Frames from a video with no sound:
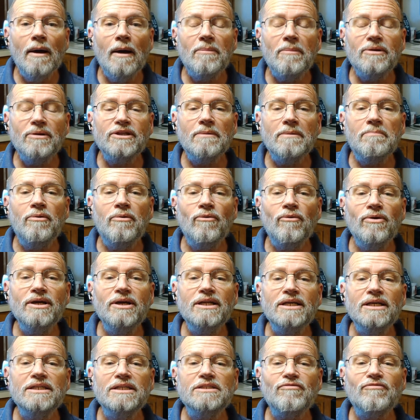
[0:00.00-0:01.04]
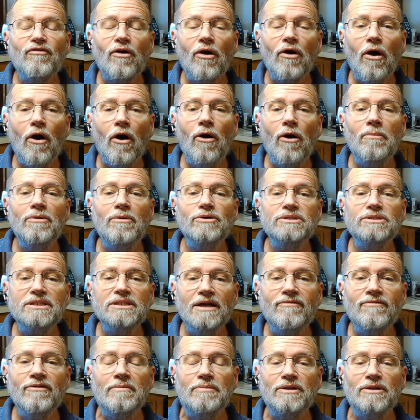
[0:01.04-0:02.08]
But the point is, for almost
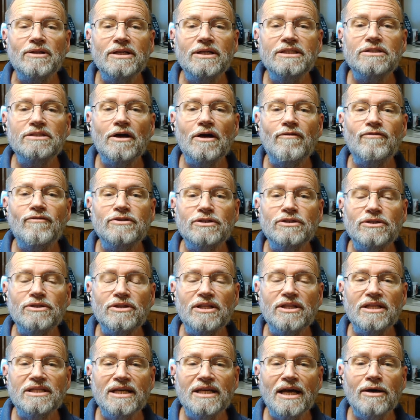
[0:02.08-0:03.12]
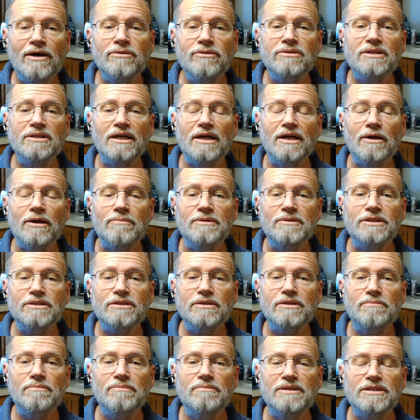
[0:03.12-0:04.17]
every police officer that's out there,
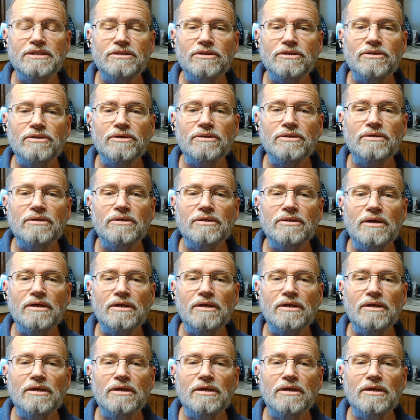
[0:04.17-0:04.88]
Mr.